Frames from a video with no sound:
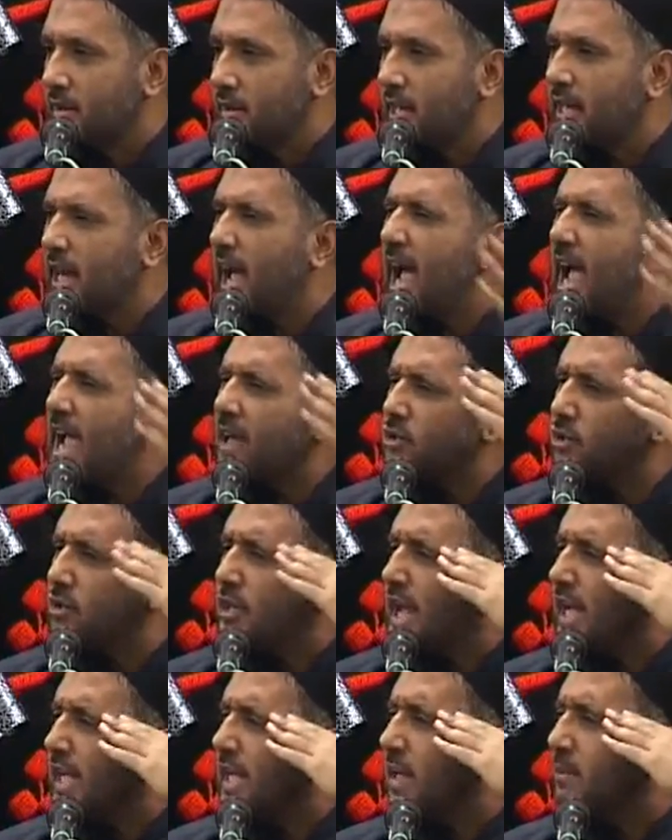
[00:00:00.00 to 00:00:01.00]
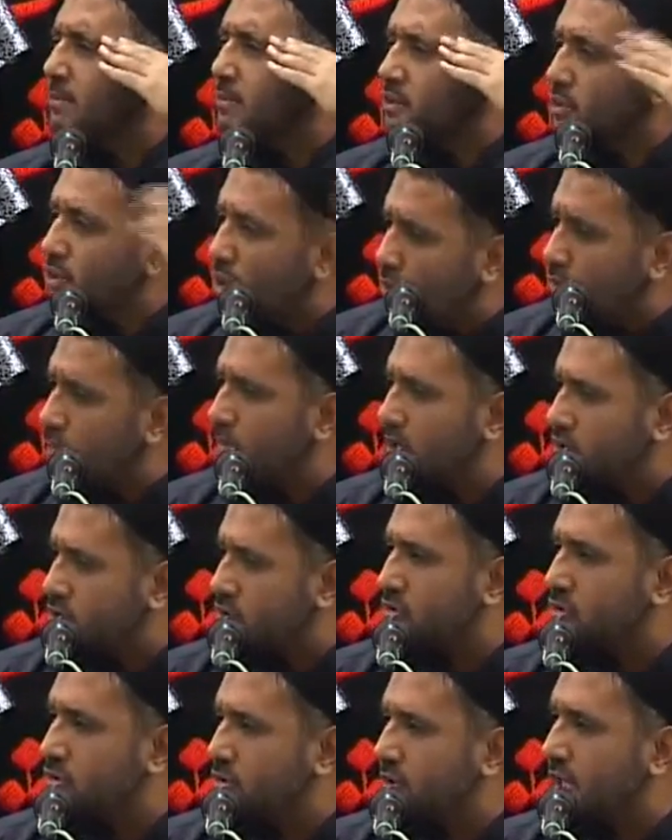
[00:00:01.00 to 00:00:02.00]
That I had to nag him so
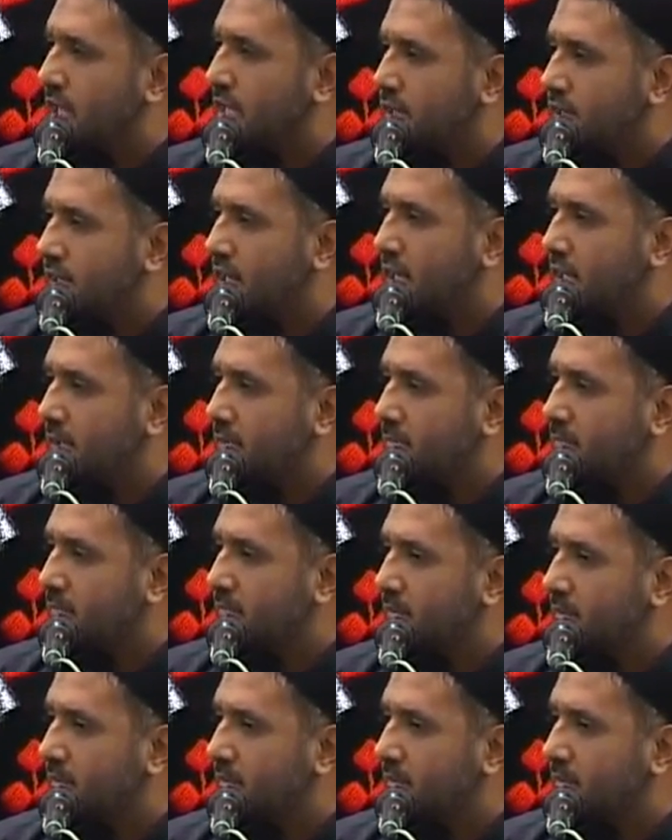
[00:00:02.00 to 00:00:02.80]
much to do that thing.